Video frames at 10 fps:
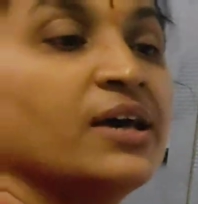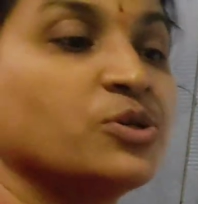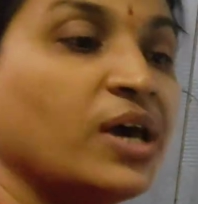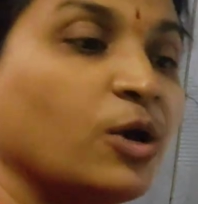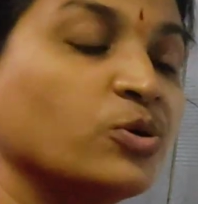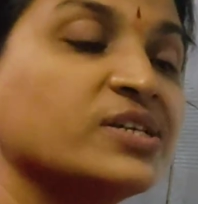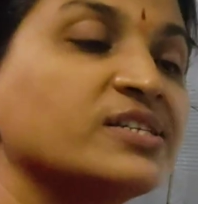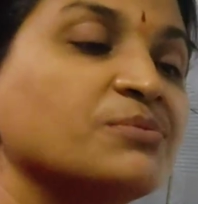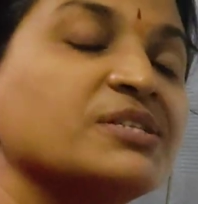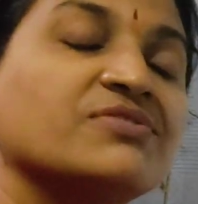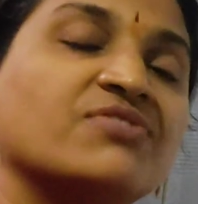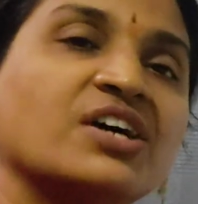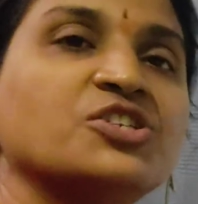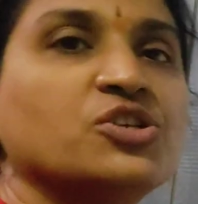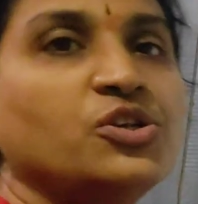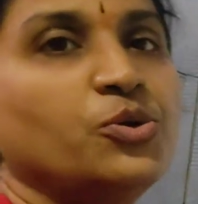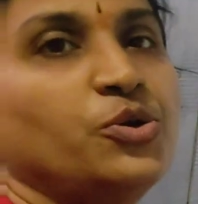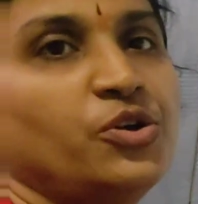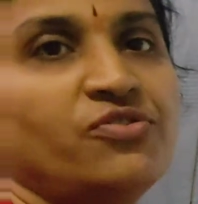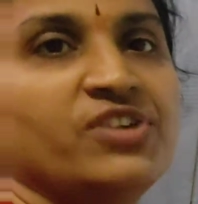So ecosystem is a functional
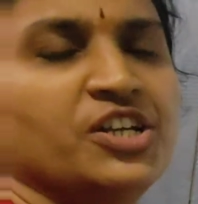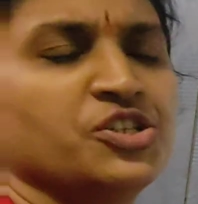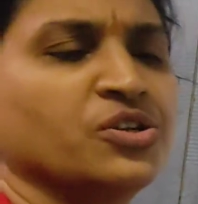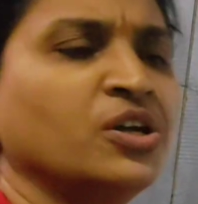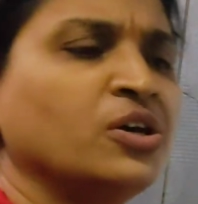unit of nature.